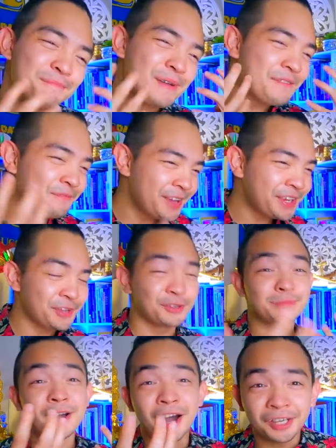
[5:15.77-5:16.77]
my
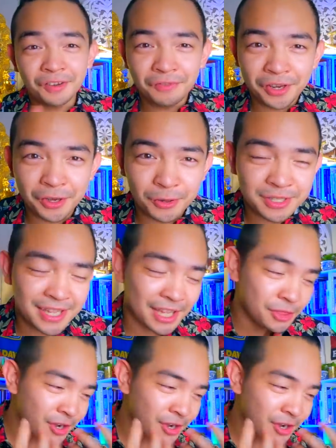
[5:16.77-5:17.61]
videos, my other videos that